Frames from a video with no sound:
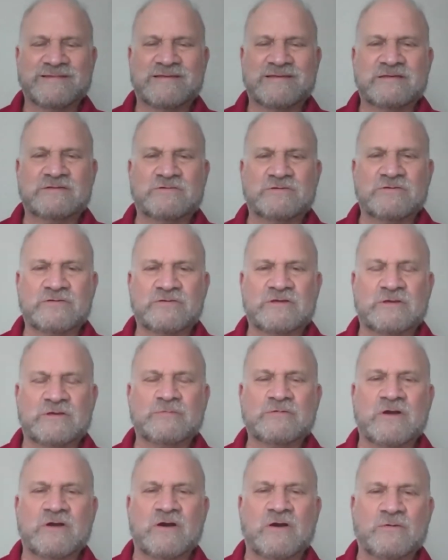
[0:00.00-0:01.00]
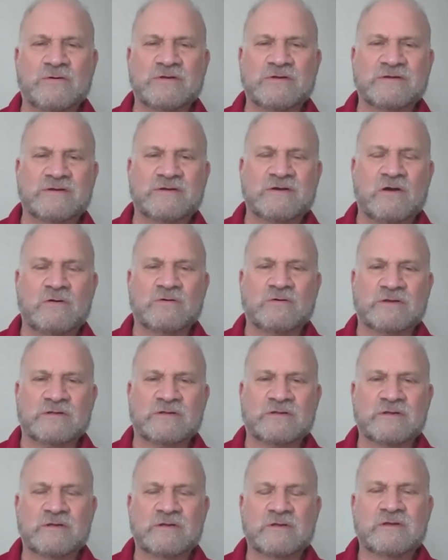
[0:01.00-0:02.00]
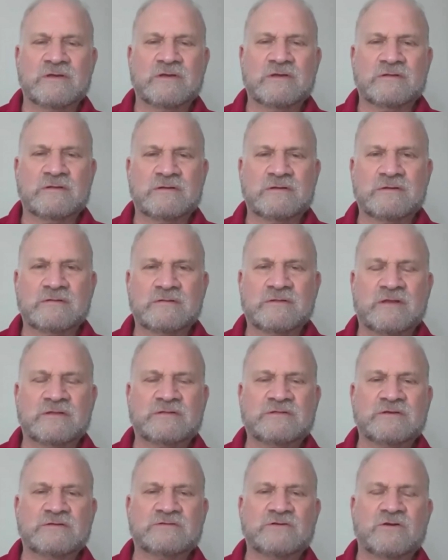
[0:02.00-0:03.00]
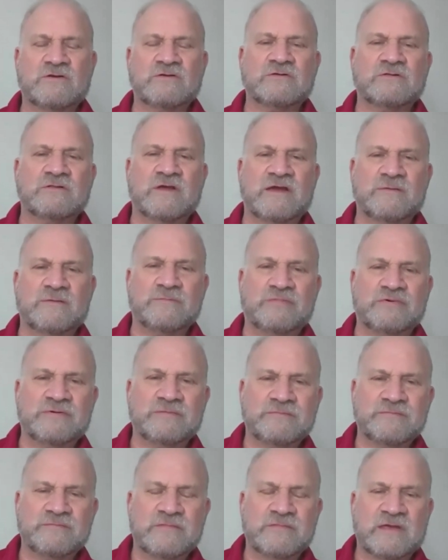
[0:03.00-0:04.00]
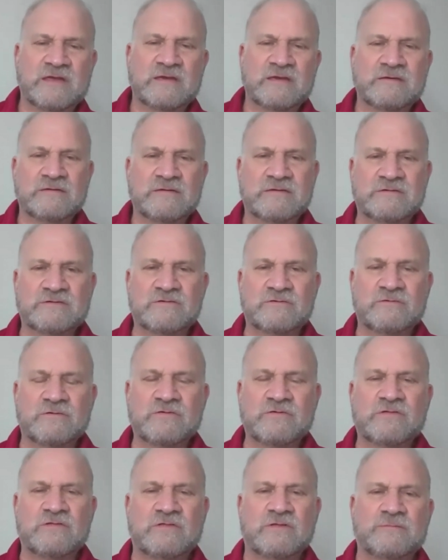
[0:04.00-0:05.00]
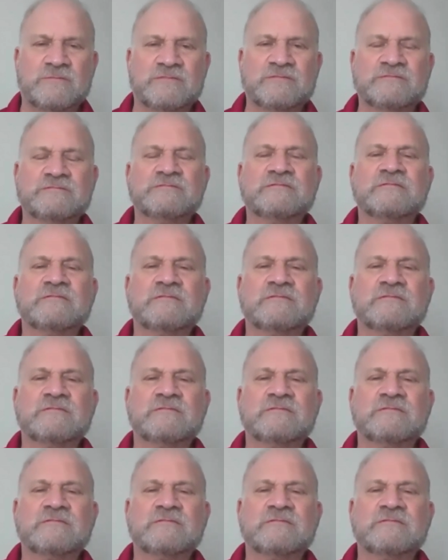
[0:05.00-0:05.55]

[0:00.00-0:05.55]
It just keeps going and going, like the eternal lamp in Jerusalem,